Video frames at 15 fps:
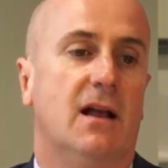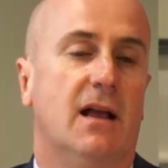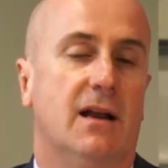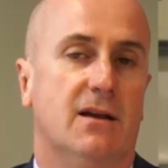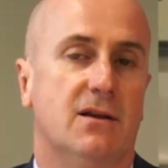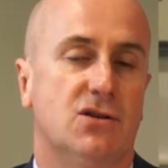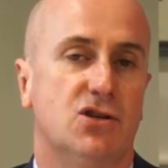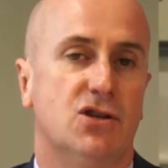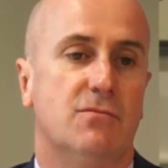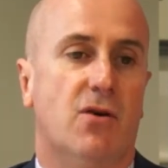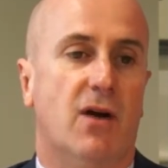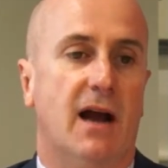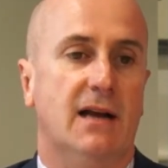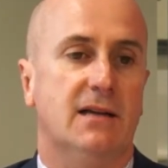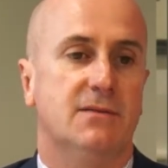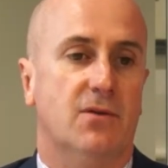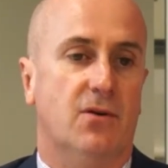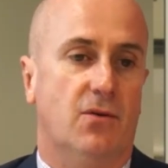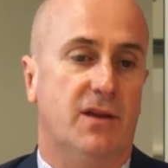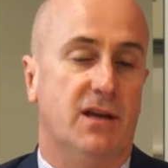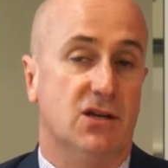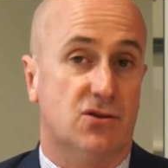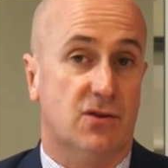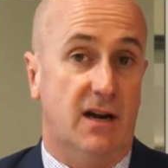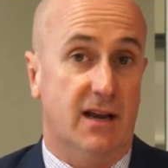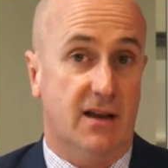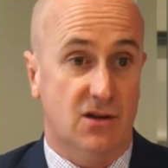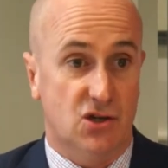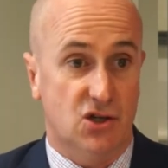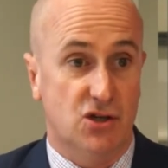and Consumer Act or the
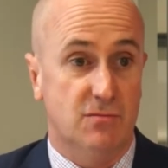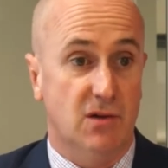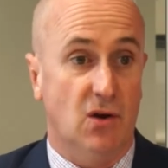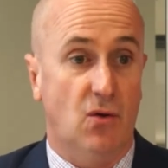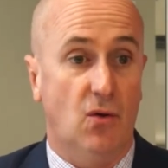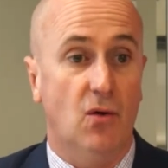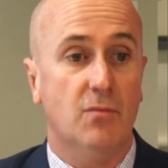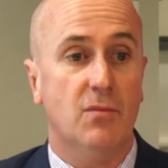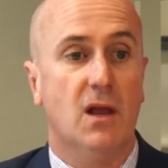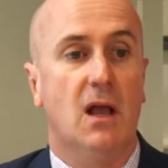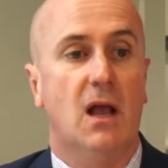Australian Consumer Law,